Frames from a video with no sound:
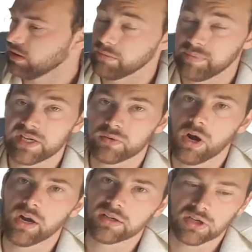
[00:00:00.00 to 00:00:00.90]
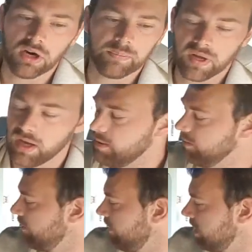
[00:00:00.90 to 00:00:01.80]
Beach worktop, I
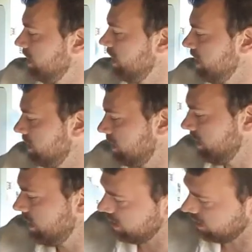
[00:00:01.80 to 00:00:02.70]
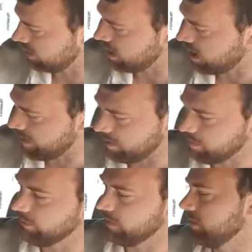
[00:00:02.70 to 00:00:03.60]
fitted this about a
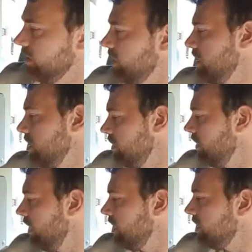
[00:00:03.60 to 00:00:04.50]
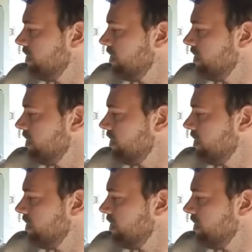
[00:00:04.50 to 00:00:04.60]
month after doing the unit.